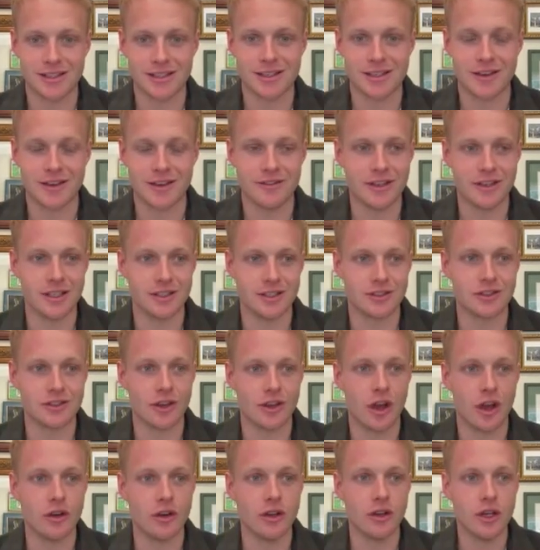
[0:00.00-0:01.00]
70s.
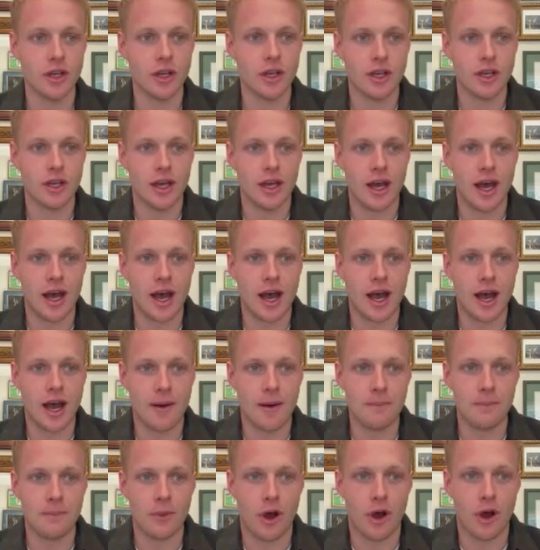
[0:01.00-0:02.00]
So,
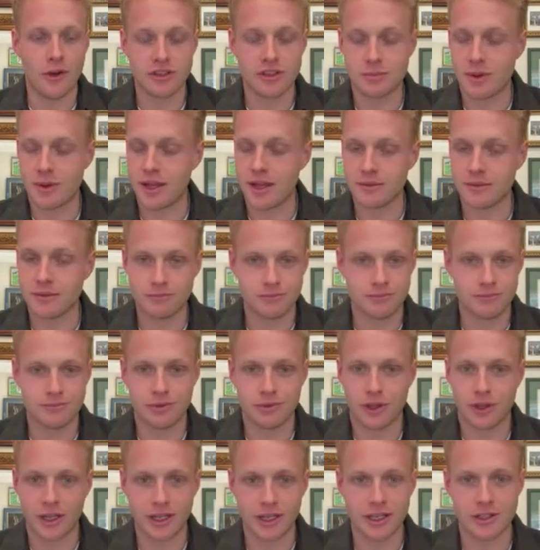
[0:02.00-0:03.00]
I've spent
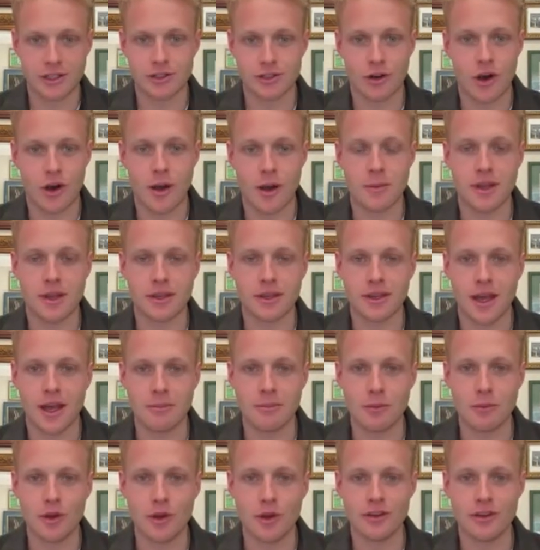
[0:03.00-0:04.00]
plenty of time
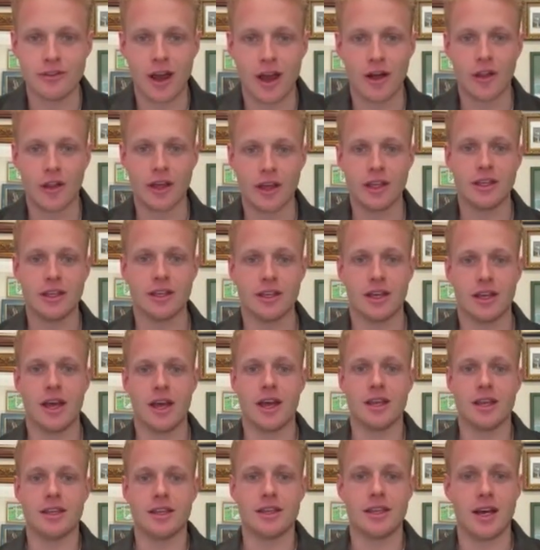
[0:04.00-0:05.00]
at Moonee Valley,
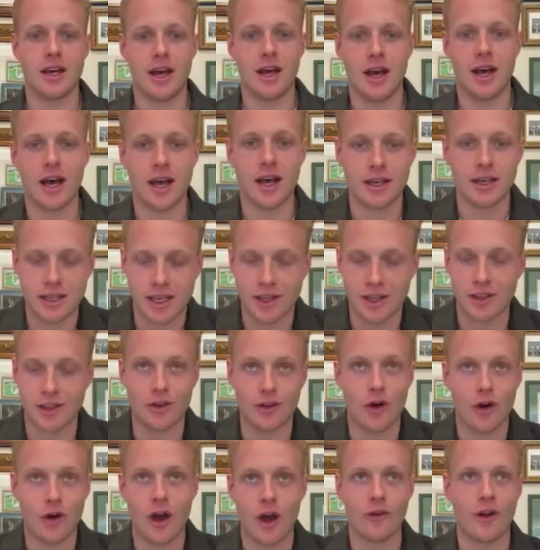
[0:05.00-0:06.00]
and yeah, the
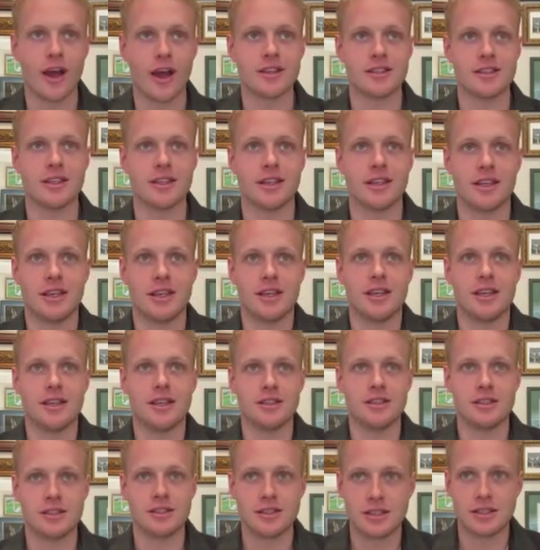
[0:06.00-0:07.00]
night racing
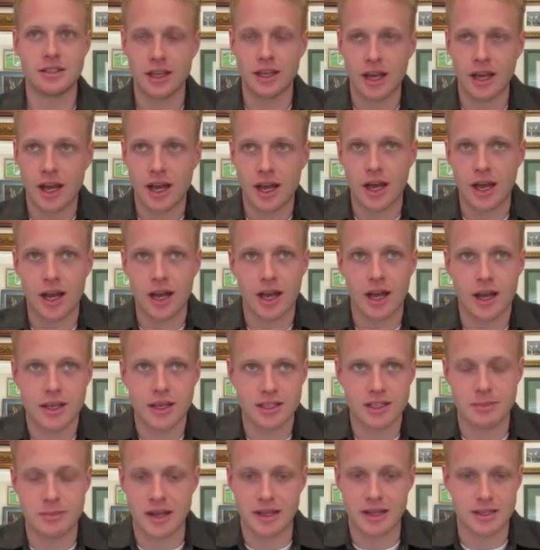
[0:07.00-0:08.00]
is
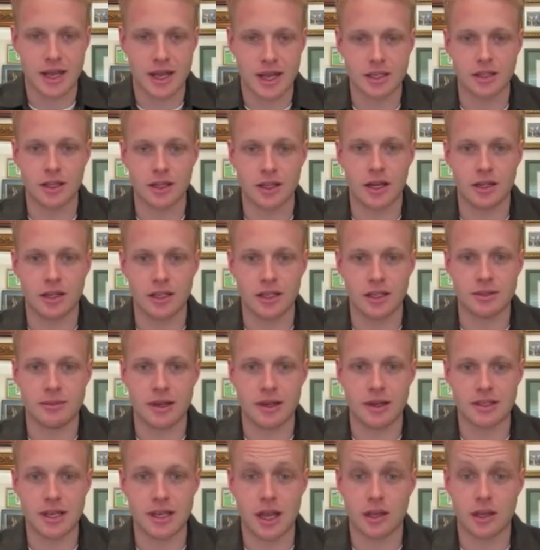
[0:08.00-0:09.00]
spectacular. It's
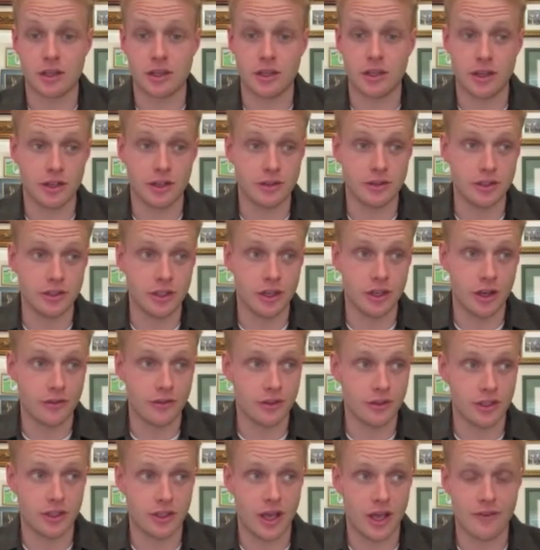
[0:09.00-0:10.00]
spectacular, and
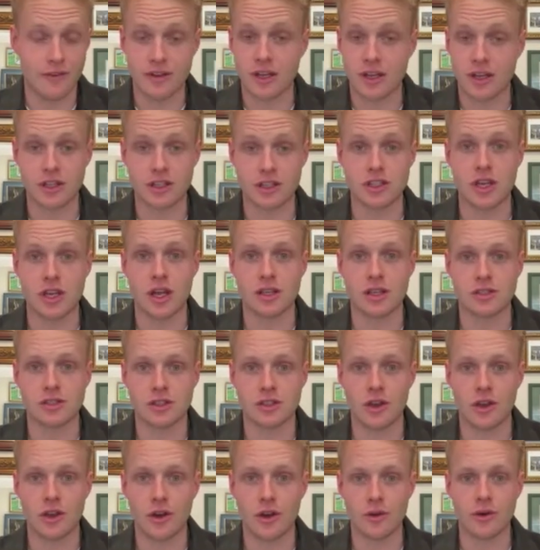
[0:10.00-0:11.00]
if you ever get the chance
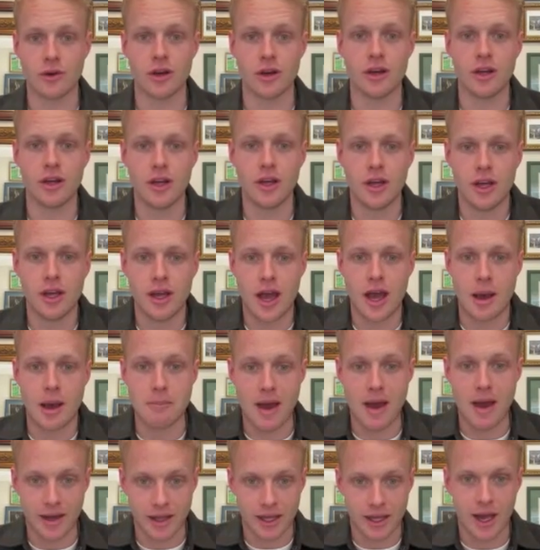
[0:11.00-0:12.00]
to go to a
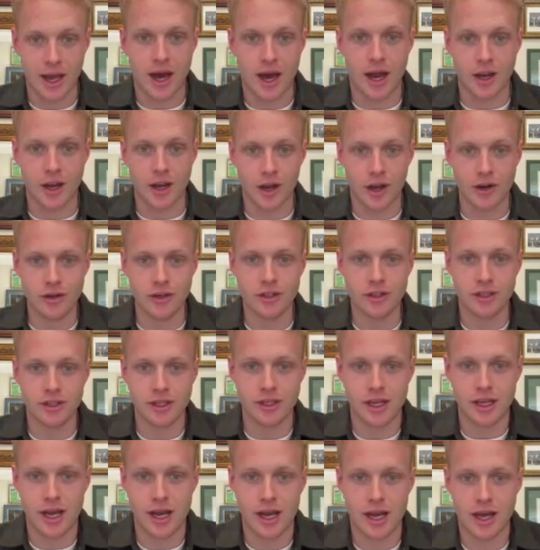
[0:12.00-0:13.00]
Manikato,
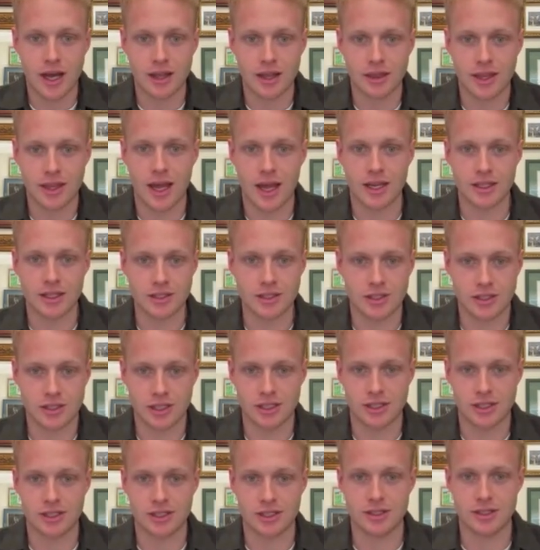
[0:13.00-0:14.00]
that is
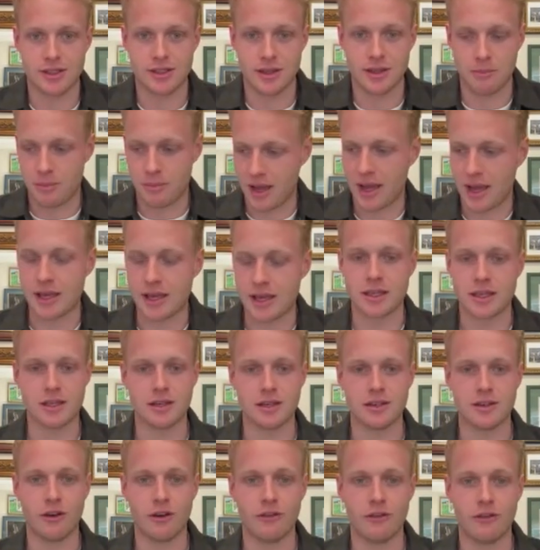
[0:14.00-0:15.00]
just the
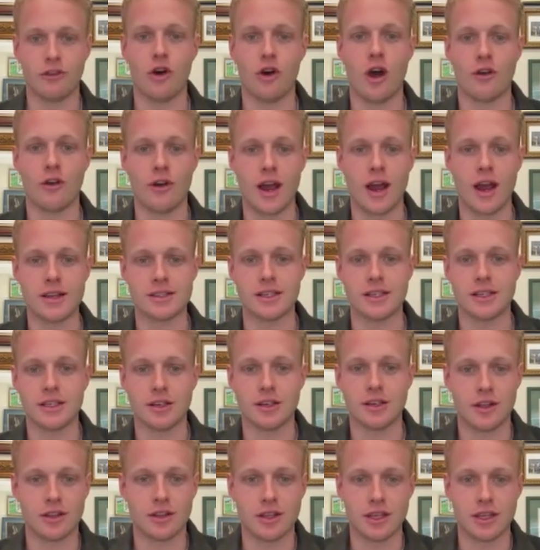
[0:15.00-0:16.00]
peak of night
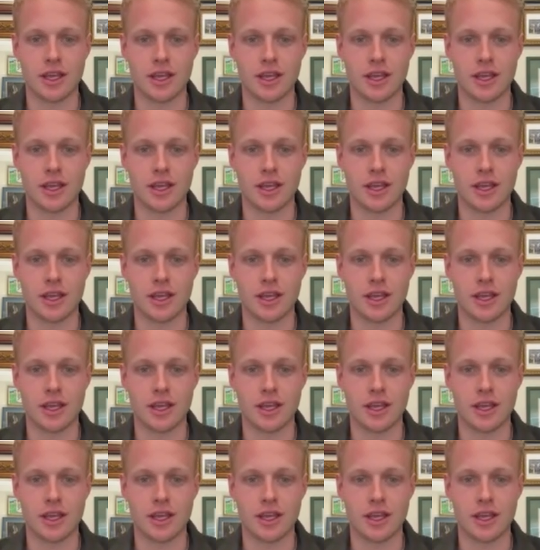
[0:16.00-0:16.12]
racing, I think,